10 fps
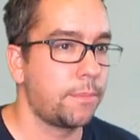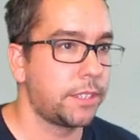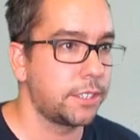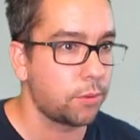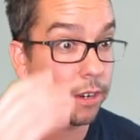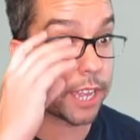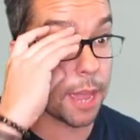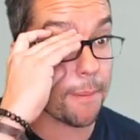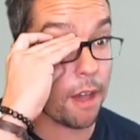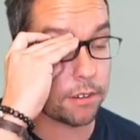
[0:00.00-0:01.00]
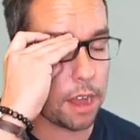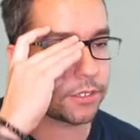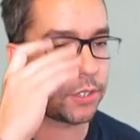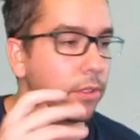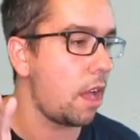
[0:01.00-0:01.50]
But this one came out
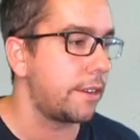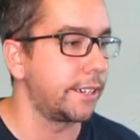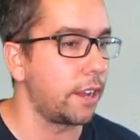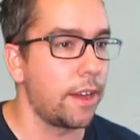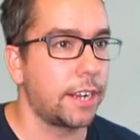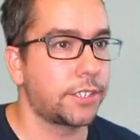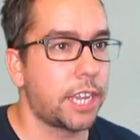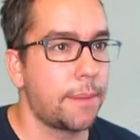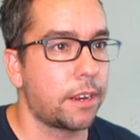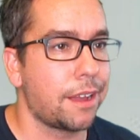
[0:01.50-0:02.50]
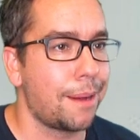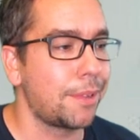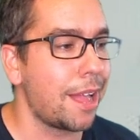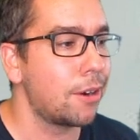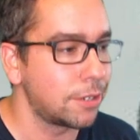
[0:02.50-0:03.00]
not too long ago. It actually came out a
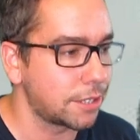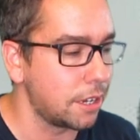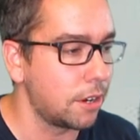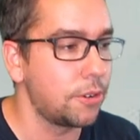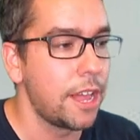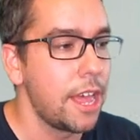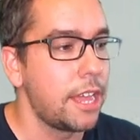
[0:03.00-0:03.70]
couple hours ago.